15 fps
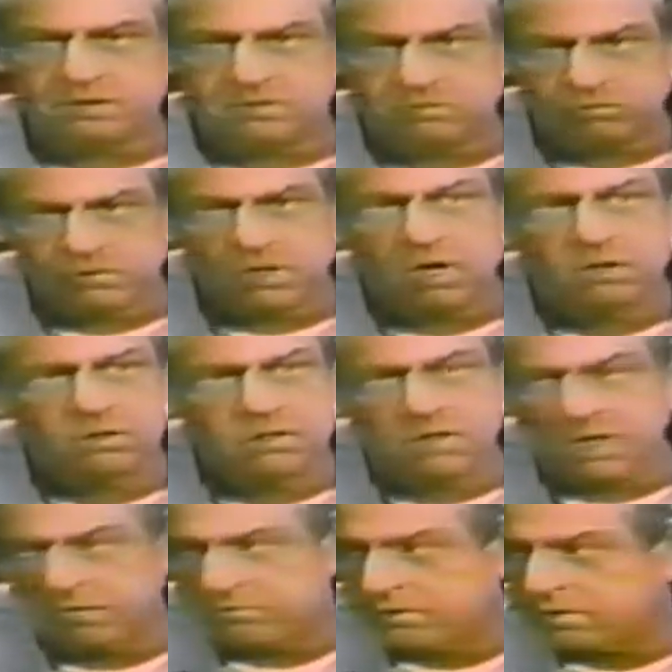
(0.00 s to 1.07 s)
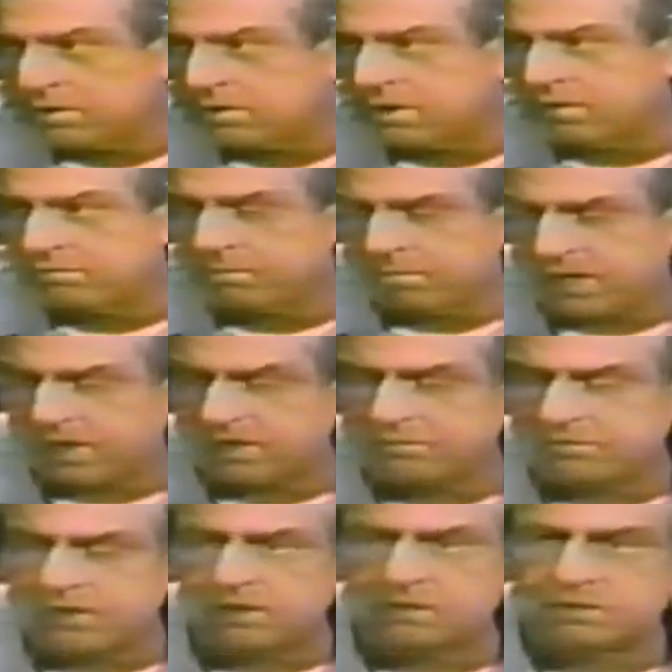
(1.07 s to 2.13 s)
who was called the governor of the Bank of
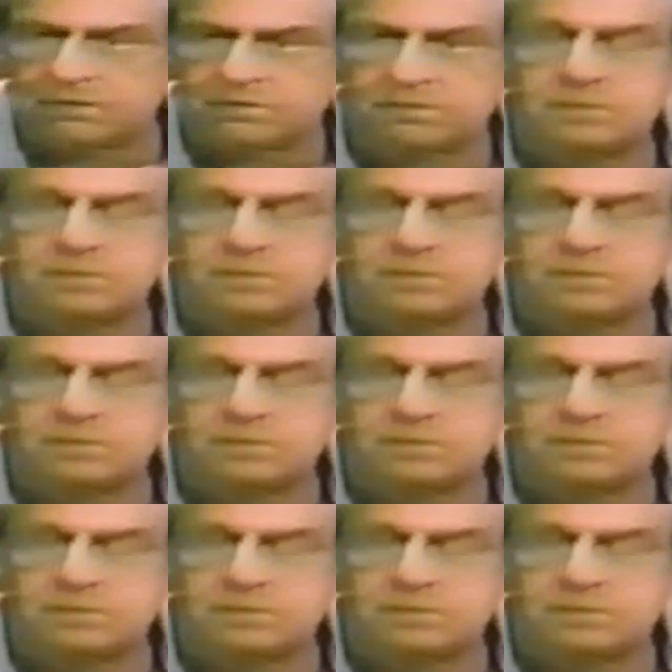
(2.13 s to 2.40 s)
England.